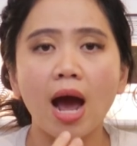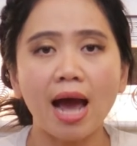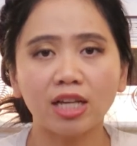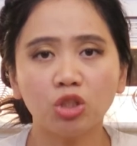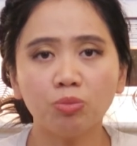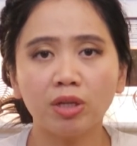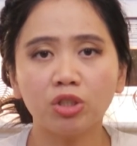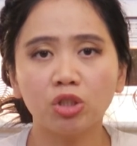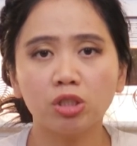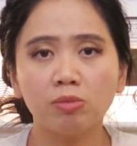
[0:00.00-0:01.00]

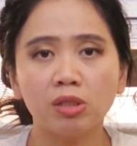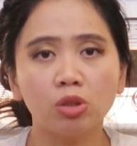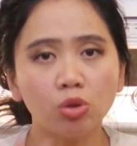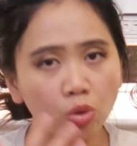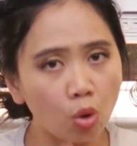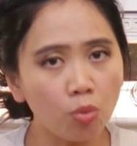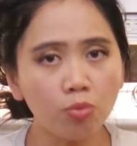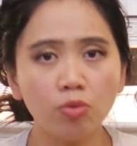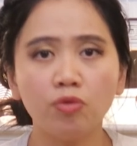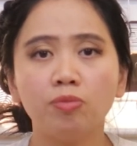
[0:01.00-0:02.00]
Isometrics means no
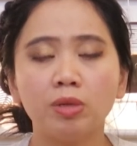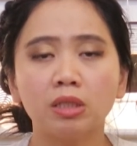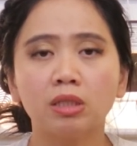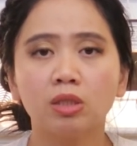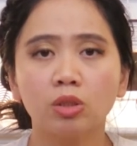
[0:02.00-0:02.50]
movement,